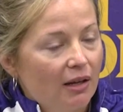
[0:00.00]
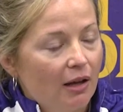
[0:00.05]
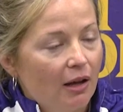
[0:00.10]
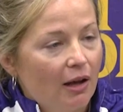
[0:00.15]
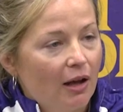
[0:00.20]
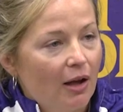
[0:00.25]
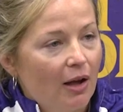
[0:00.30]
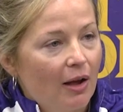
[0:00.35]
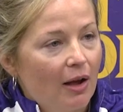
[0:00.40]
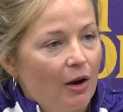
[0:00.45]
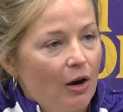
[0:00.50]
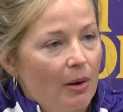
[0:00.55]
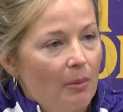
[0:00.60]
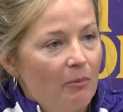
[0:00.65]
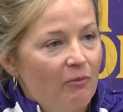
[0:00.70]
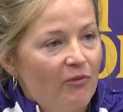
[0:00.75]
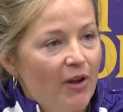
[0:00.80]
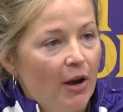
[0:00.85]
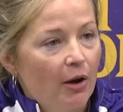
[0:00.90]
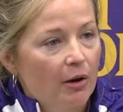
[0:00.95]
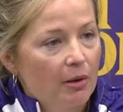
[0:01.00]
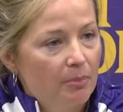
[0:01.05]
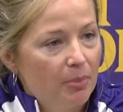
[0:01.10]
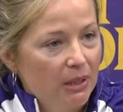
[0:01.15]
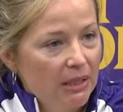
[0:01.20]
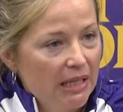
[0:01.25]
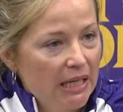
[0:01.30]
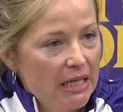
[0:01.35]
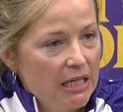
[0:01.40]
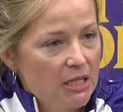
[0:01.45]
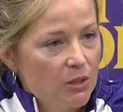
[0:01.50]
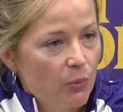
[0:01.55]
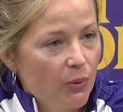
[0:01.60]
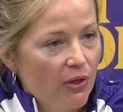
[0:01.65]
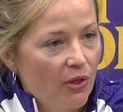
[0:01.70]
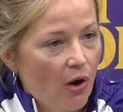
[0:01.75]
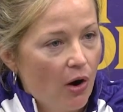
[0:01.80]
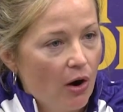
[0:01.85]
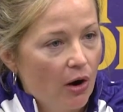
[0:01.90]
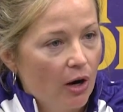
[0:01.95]
I'm very pleased
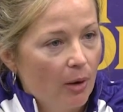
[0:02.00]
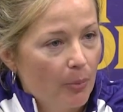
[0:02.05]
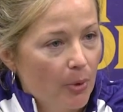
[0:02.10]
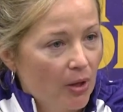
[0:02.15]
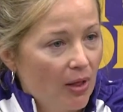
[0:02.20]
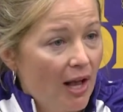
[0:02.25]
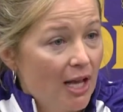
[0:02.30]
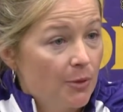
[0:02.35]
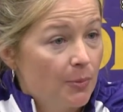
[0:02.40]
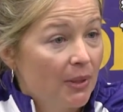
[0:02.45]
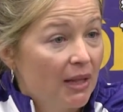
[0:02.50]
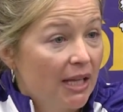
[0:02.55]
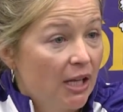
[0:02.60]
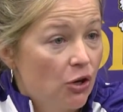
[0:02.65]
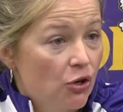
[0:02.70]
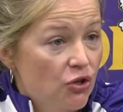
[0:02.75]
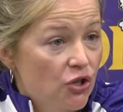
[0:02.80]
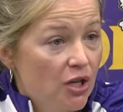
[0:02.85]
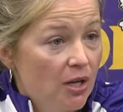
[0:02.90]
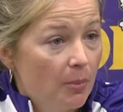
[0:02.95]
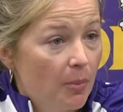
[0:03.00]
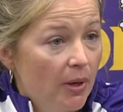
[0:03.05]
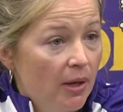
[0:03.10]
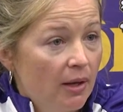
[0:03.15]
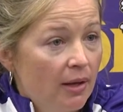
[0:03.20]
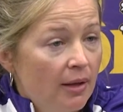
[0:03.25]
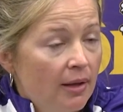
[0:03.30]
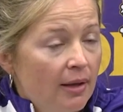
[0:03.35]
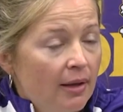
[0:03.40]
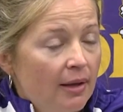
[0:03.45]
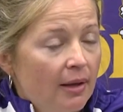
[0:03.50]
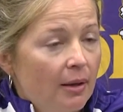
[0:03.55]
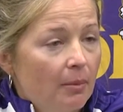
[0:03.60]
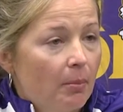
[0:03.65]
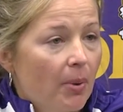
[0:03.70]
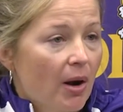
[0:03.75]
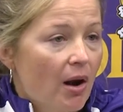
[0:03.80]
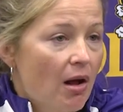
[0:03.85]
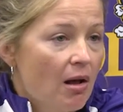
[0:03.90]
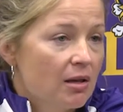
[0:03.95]
with our upperclassmen leadership,
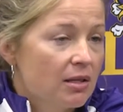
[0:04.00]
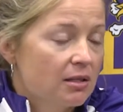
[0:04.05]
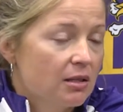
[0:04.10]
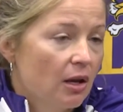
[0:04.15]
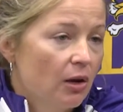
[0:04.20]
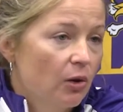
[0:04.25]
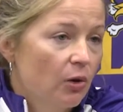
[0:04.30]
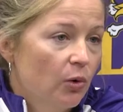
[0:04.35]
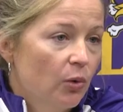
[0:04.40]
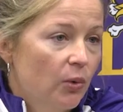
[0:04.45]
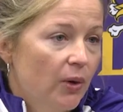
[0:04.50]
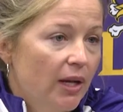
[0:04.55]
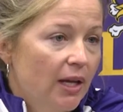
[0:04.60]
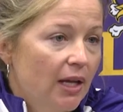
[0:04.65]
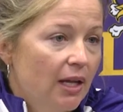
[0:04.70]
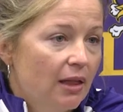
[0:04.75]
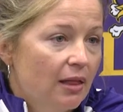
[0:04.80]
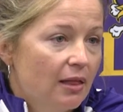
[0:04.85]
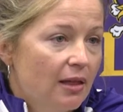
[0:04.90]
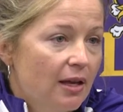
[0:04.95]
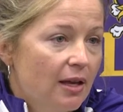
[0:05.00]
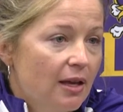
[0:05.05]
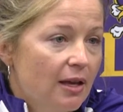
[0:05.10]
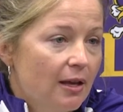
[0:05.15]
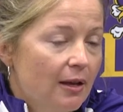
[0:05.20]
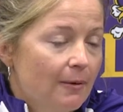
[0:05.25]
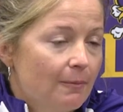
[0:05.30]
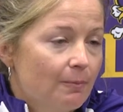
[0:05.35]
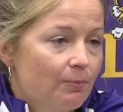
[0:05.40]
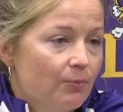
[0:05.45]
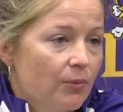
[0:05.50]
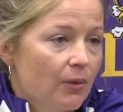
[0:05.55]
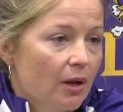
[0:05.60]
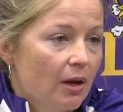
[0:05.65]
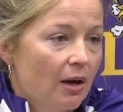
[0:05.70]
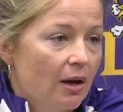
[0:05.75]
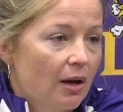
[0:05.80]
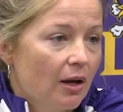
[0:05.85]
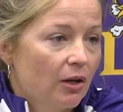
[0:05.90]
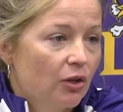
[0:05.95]
but also in the
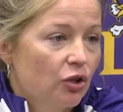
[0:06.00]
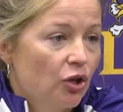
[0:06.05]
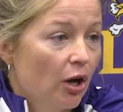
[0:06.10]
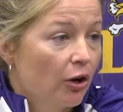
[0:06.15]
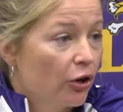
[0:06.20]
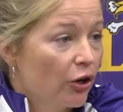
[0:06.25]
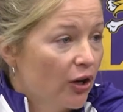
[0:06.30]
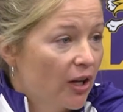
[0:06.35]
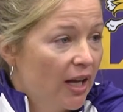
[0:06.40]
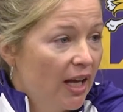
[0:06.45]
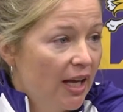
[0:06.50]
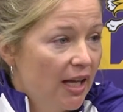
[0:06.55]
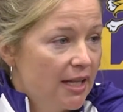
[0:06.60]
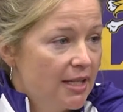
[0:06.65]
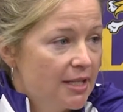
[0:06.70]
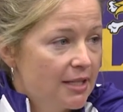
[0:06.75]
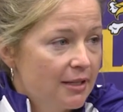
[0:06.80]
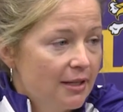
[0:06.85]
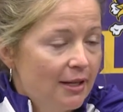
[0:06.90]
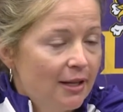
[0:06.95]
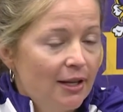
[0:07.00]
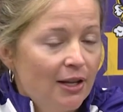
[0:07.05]
younger kids,